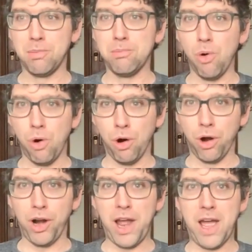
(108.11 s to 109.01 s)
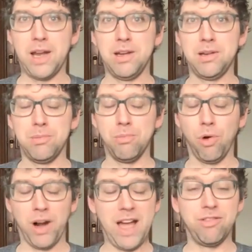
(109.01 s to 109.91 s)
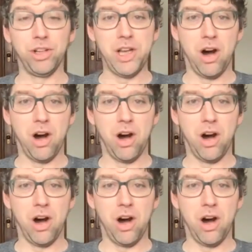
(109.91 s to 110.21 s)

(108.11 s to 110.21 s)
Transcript: more and more heavily